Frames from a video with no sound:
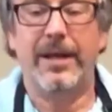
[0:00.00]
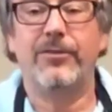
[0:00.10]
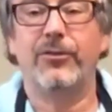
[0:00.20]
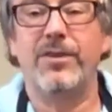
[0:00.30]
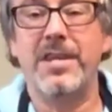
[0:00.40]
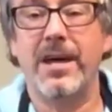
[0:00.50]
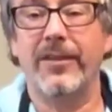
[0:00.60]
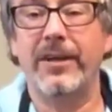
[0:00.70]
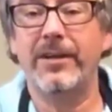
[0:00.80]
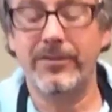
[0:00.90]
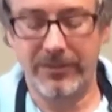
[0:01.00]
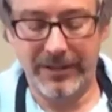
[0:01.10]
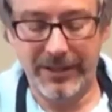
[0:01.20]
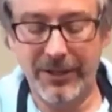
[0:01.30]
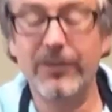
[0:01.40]
And so now here's
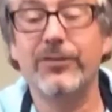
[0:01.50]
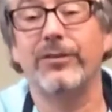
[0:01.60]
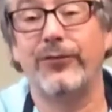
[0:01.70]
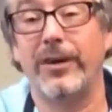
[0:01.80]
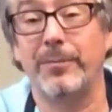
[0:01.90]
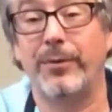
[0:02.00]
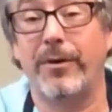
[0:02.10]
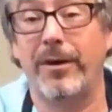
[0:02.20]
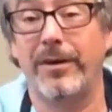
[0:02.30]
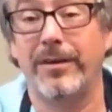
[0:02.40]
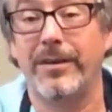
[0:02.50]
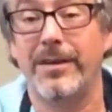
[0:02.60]
the fun part.